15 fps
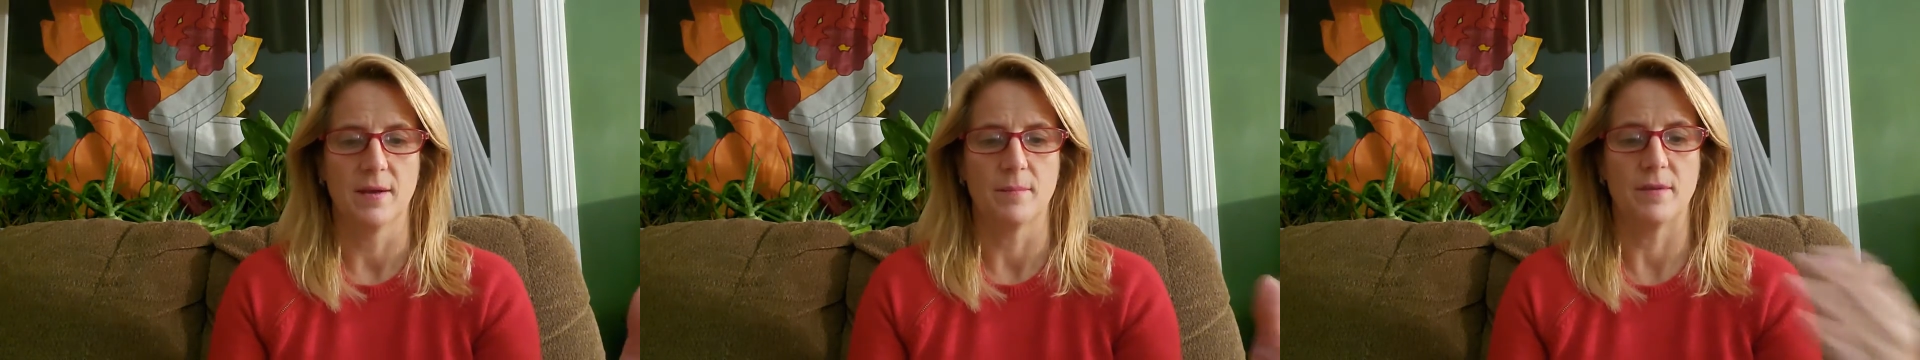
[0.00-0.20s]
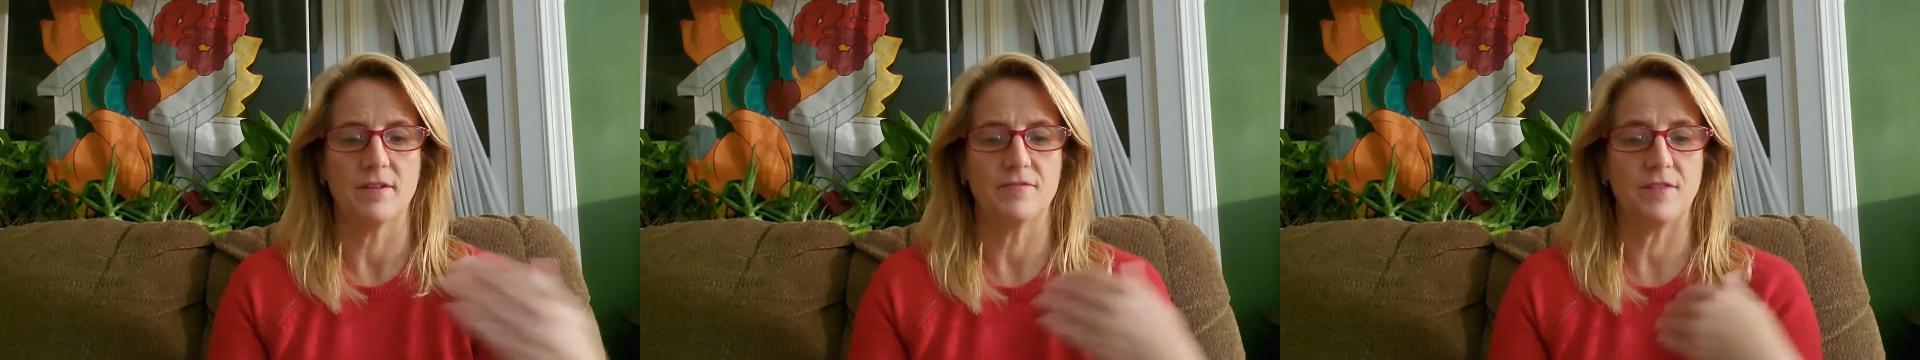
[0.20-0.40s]

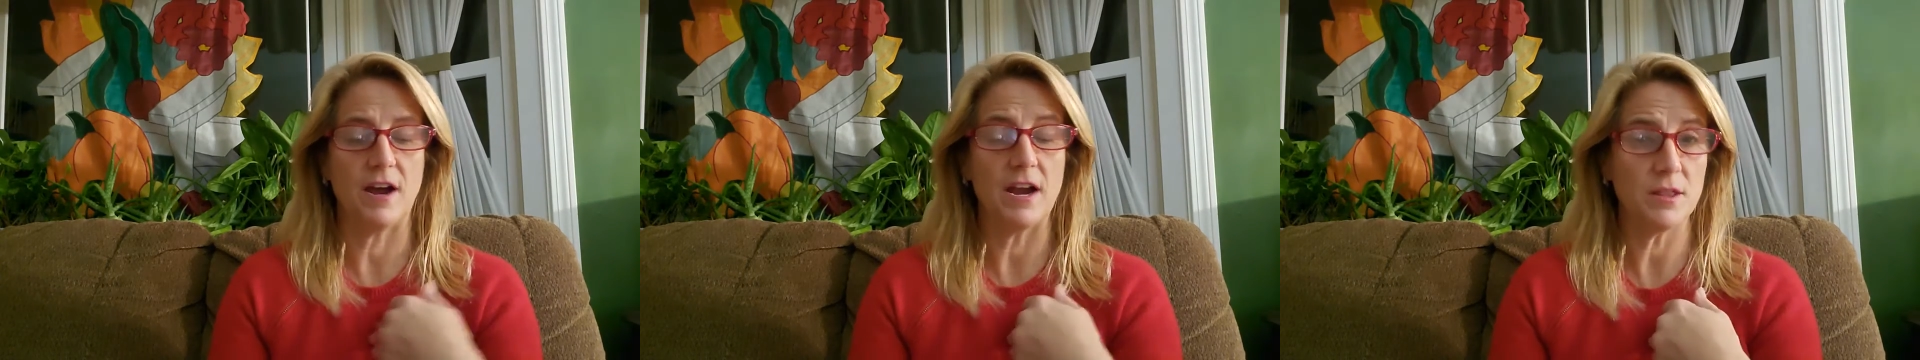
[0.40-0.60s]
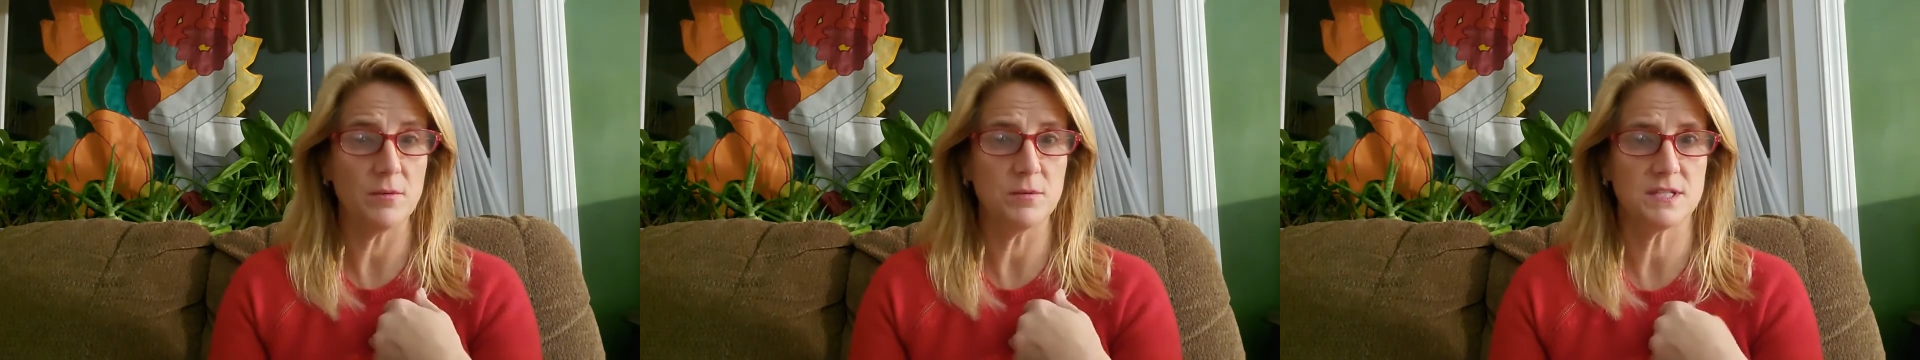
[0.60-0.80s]
My
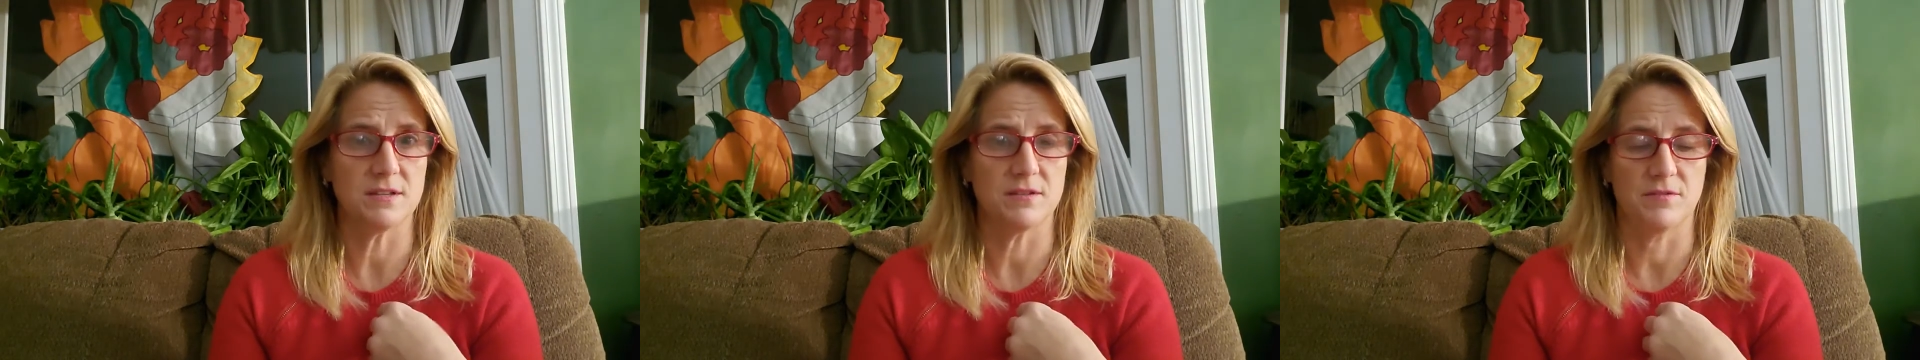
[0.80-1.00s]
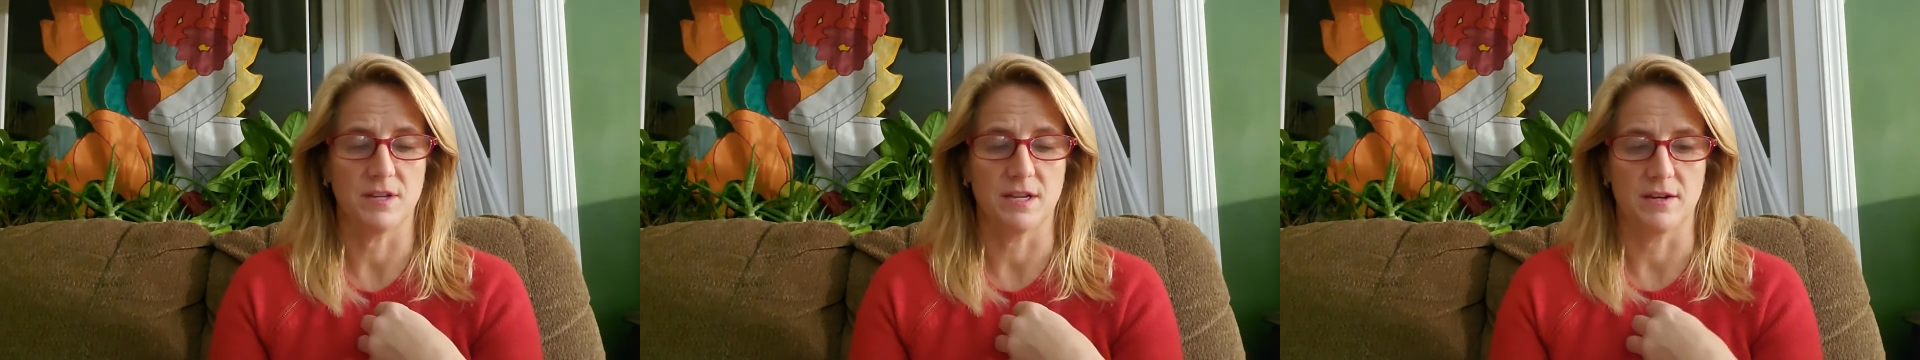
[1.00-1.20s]
father was
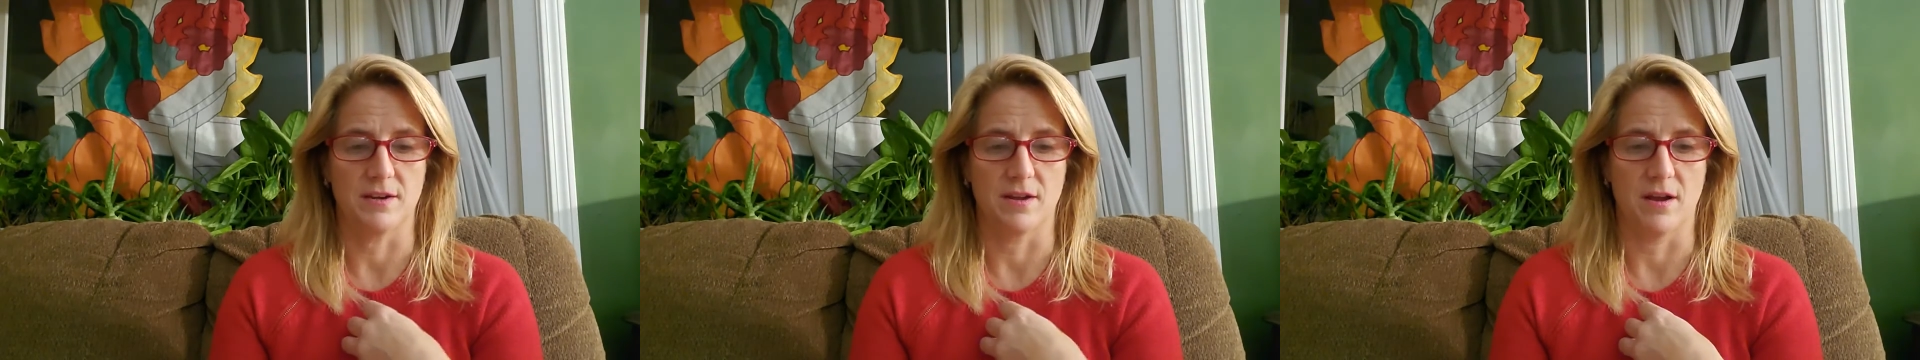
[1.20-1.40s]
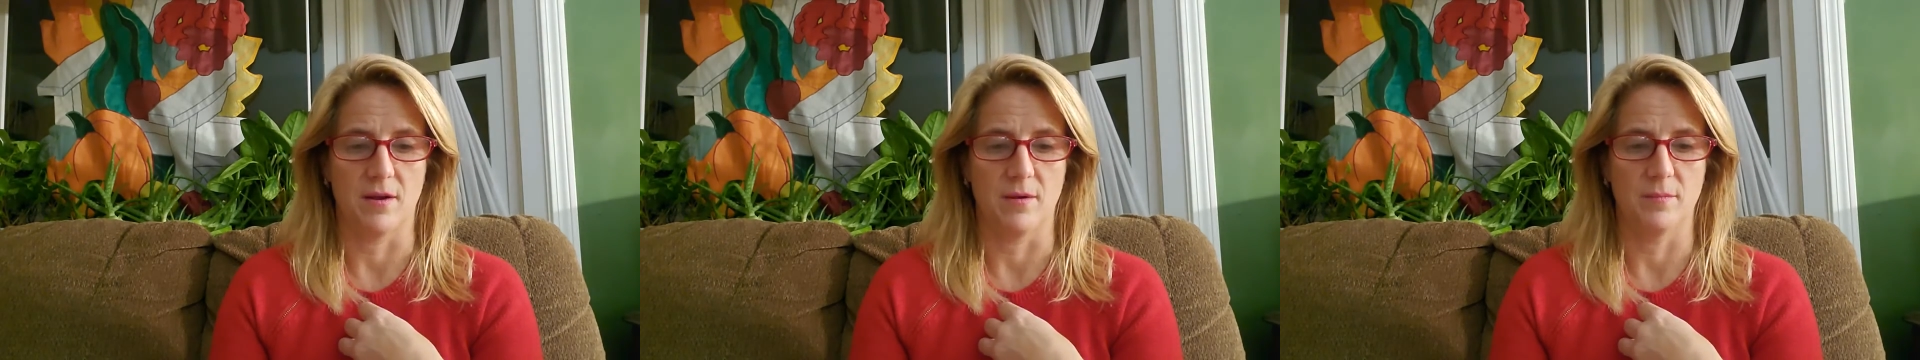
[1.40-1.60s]
in
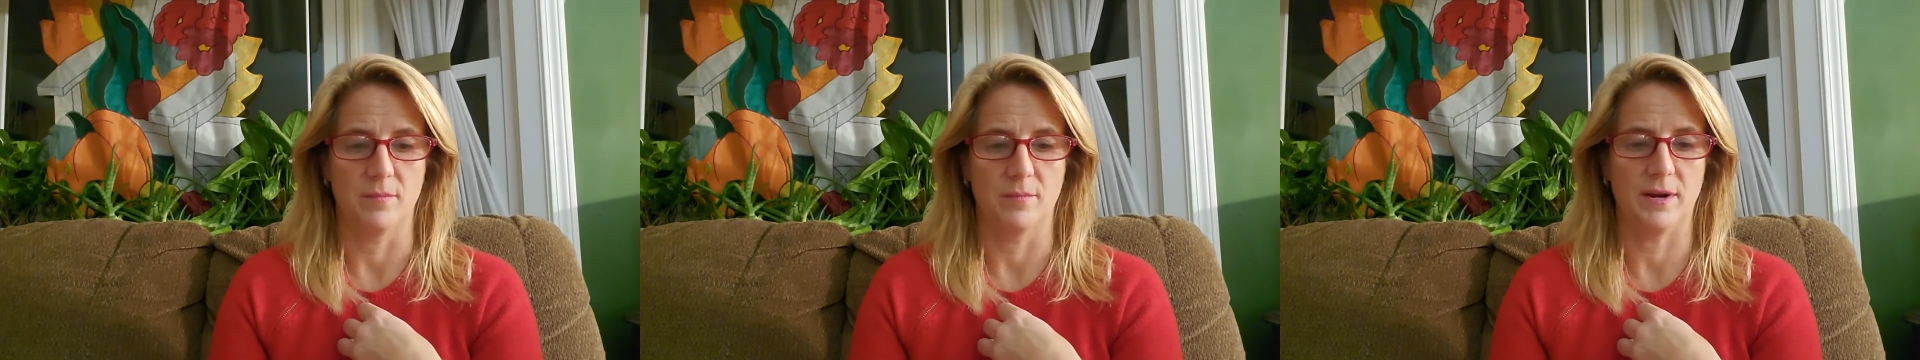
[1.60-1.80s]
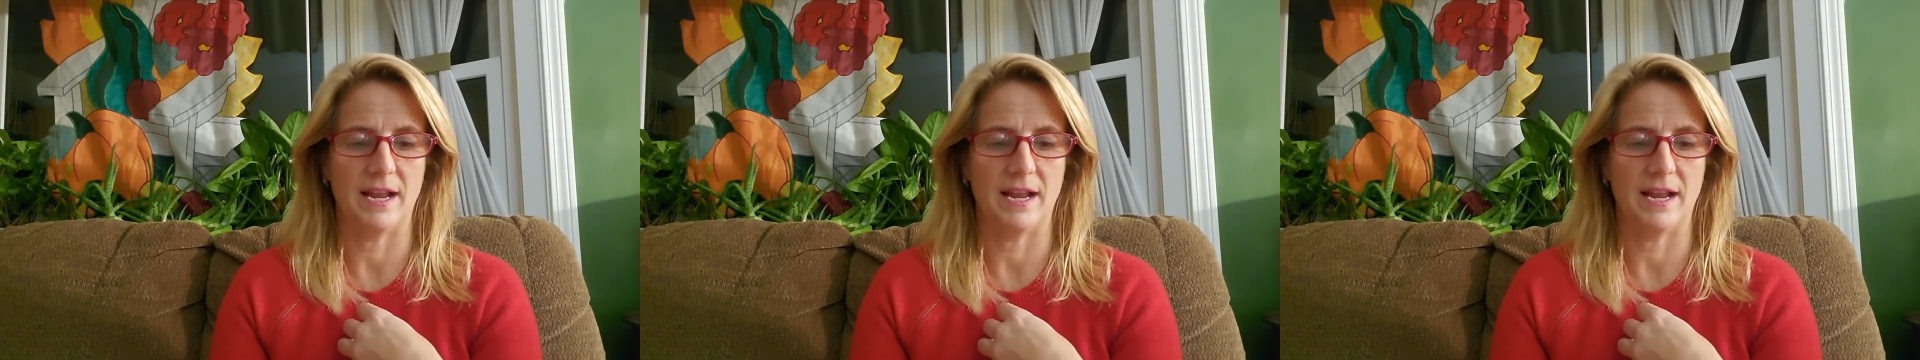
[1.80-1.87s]
Vietnam,